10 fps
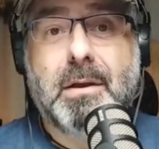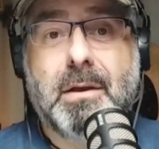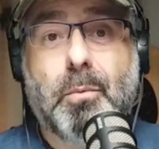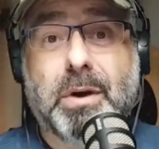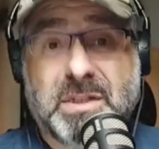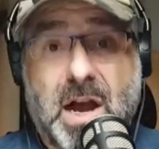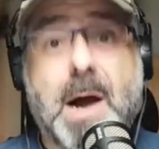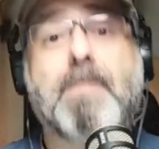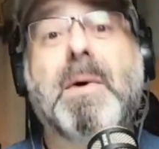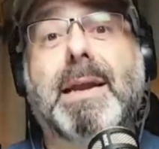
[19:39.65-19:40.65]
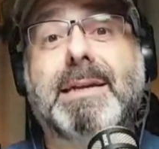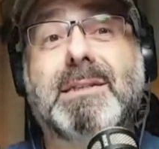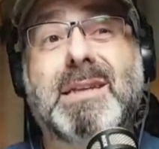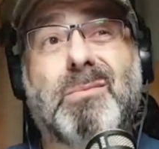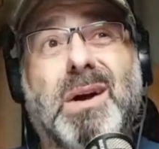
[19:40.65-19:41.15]
was up. And I
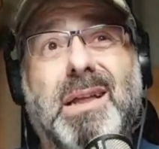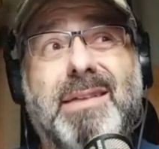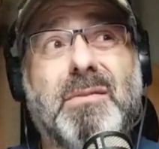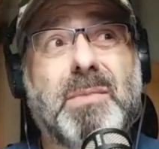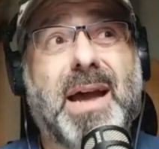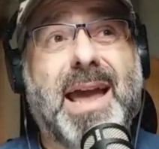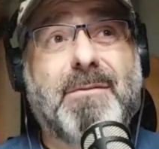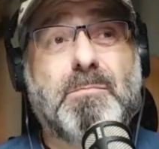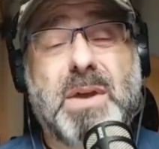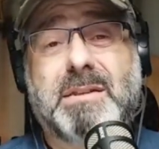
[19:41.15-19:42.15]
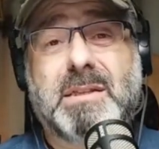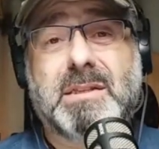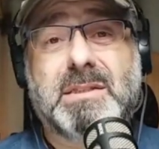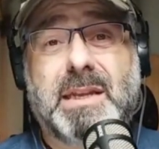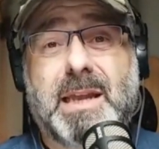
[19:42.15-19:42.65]
said, well, I even I haven't been to the
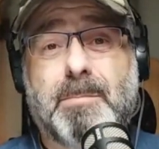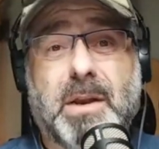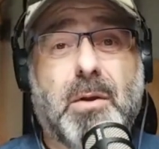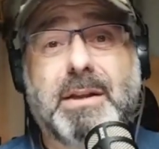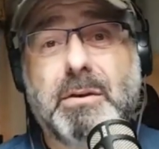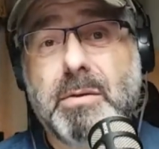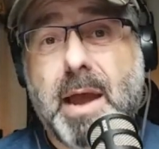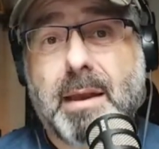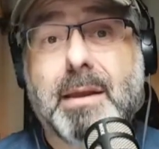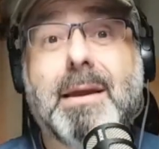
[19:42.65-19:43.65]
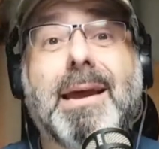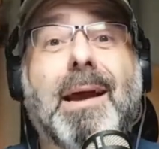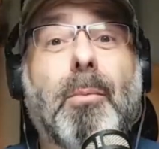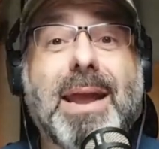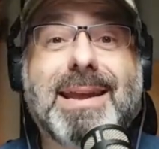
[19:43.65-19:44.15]
city yet, but I know I can do that.
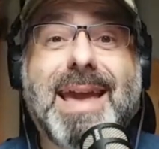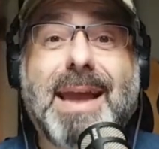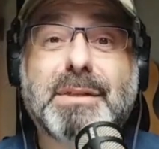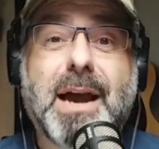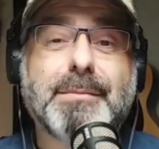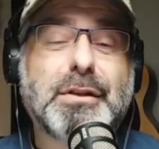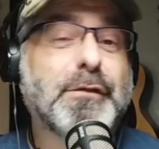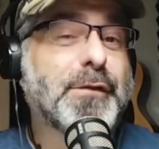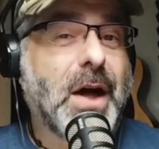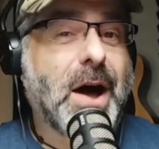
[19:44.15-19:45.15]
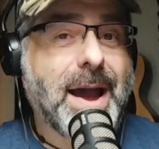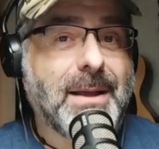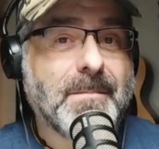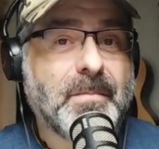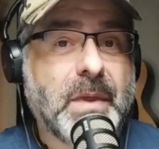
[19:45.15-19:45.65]
When it came time to fly,
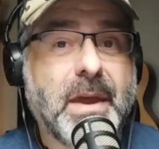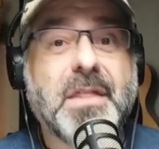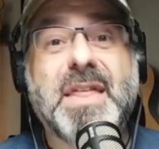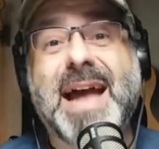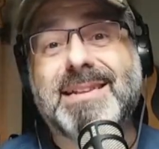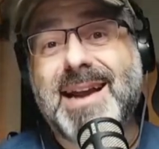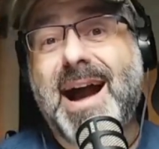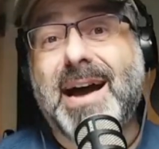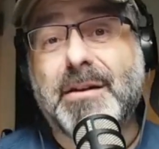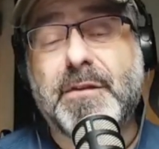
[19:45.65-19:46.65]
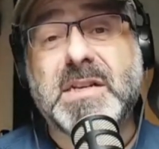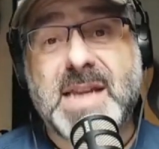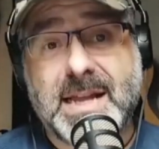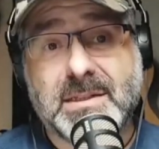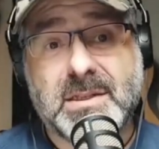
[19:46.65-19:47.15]
that
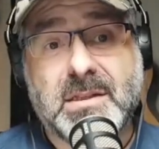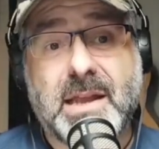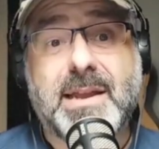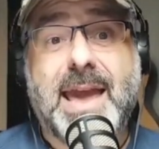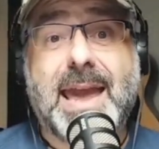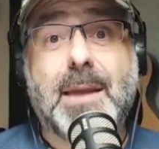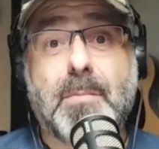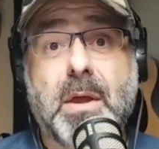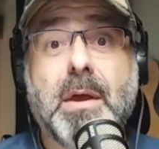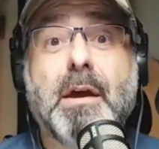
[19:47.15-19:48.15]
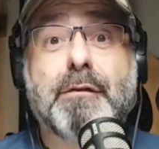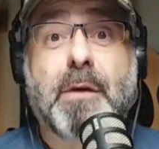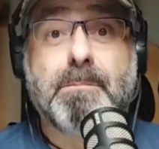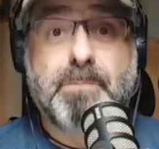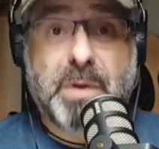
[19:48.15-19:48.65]
confidence that came
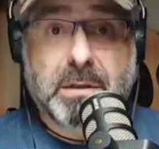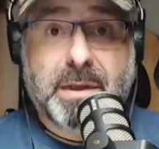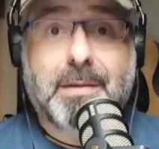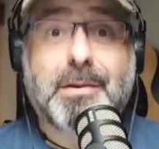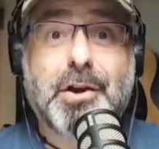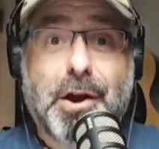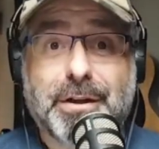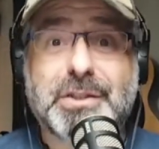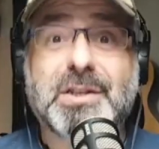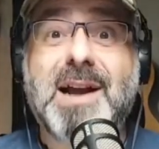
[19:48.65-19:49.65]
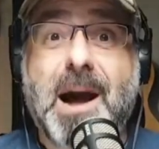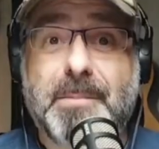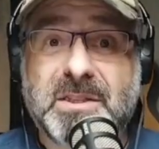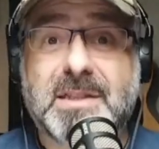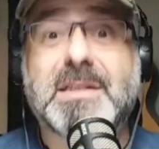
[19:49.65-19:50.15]
from building courage to
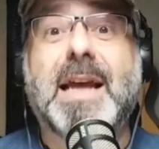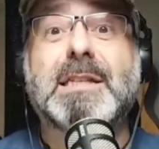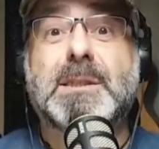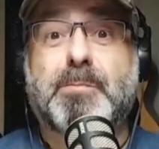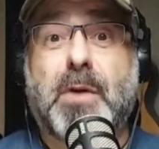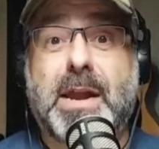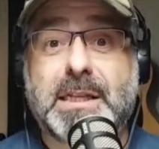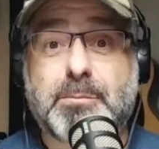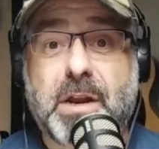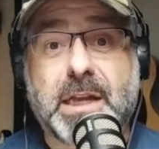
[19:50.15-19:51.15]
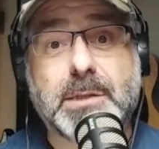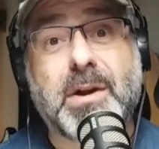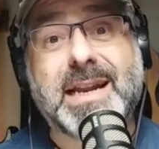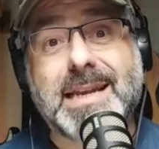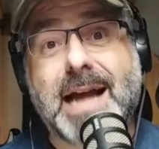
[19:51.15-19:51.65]
competence and spreading, spreading,
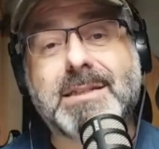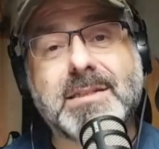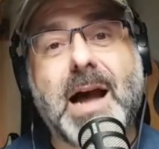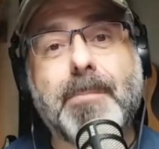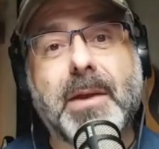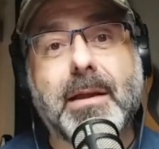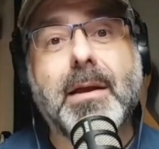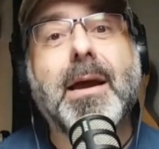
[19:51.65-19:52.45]
spreading, not stopping,